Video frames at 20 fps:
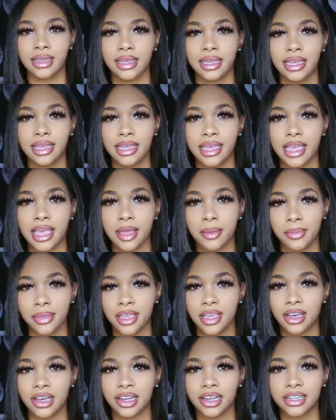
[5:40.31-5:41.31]
it can
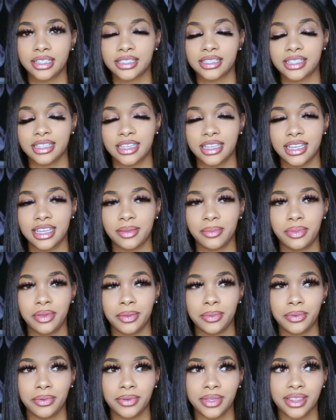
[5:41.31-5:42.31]
be hard to get
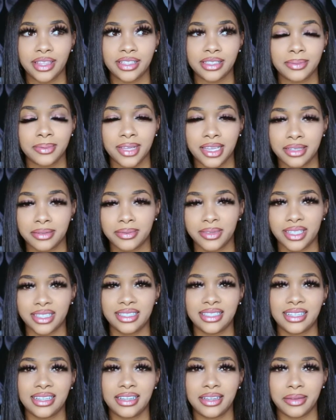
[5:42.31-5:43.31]
people with this
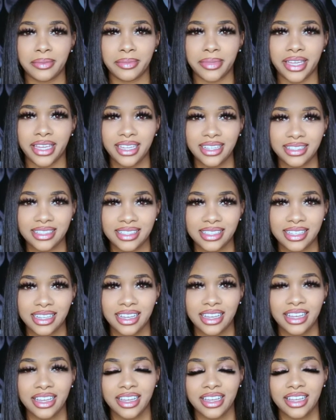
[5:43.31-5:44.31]
placement to commit.
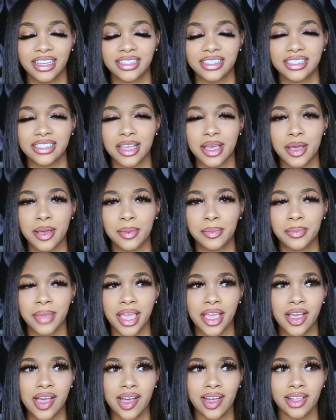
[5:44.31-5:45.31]
Some
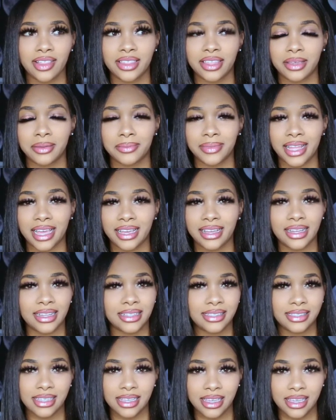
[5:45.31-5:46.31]
may call them like
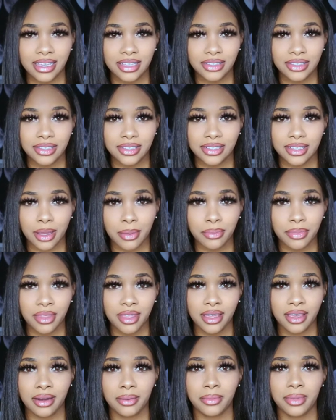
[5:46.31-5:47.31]
a tease or
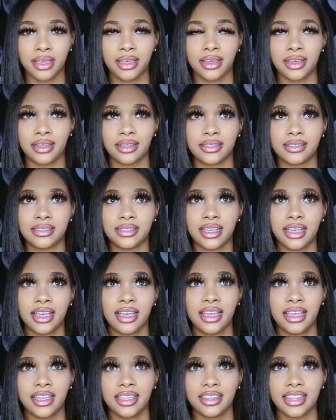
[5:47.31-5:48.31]
something, because
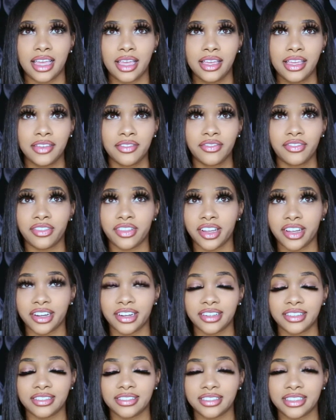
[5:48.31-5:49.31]
they can
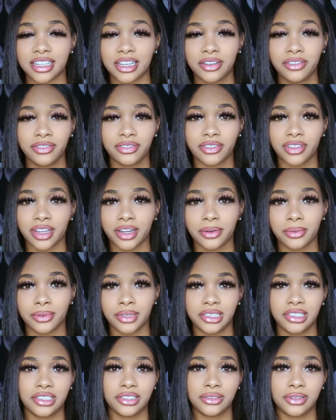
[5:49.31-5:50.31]
flirt. They'll flirt
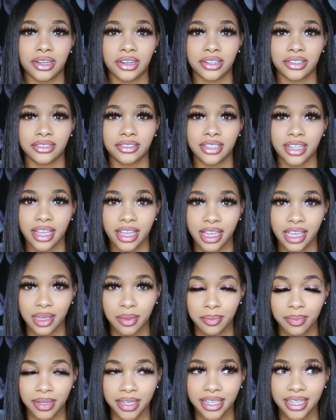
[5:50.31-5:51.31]
with you all day,
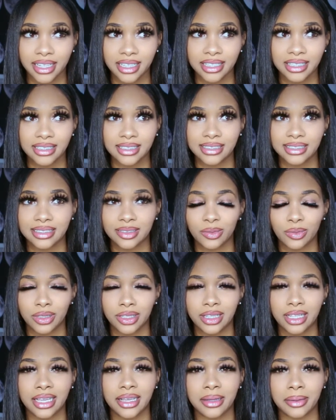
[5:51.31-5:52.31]
but
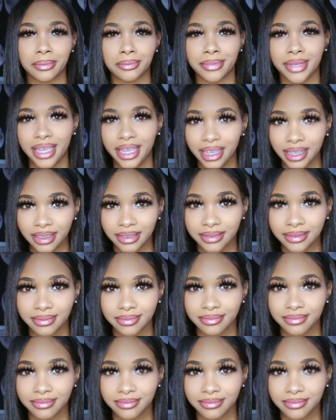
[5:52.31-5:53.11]
will they commit?